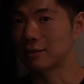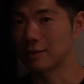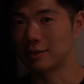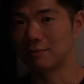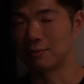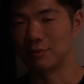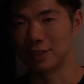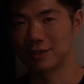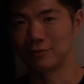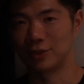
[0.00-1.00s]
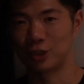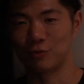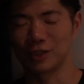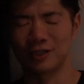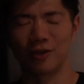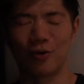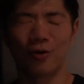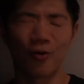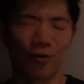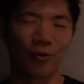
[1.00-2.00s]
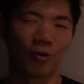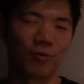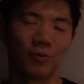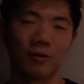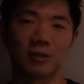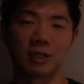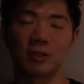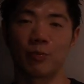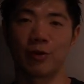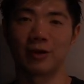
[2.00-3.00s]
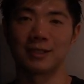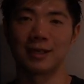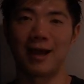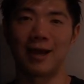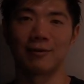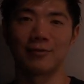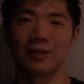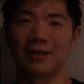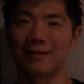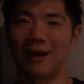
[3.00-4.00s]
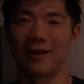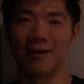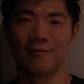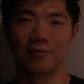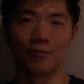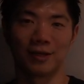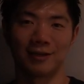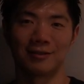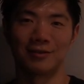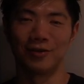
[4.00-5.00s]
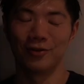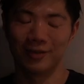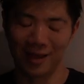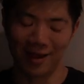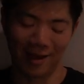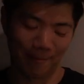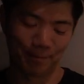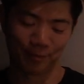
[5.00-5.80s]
or 7 months, which was the horrible experience, and I don't think I ever want to do that.